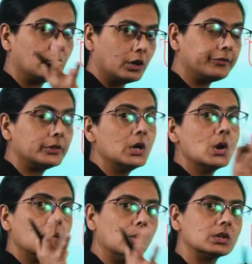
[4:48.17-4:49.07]
of
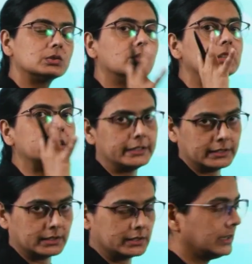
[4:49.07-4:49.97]
ozone
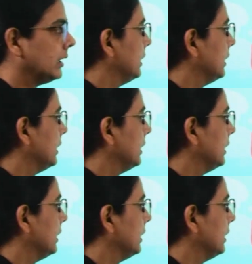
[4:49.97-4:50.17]
layer.